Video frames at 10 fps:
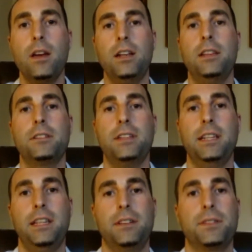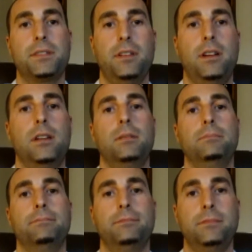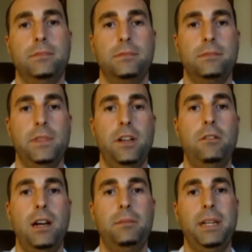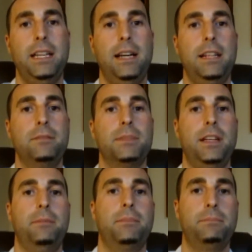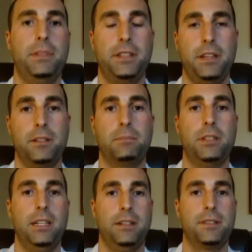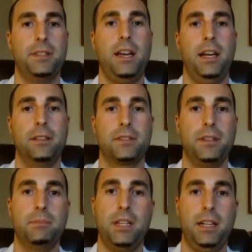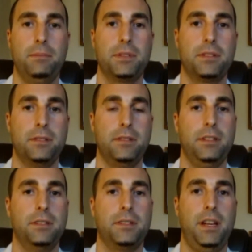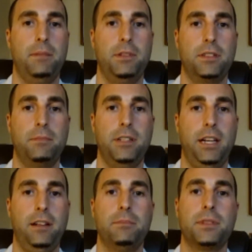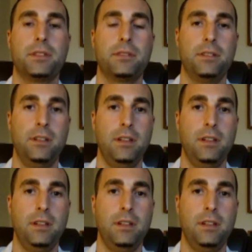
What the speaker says: Another thing is know how many items that particular player signs. Sometimes they'll sign multiple items.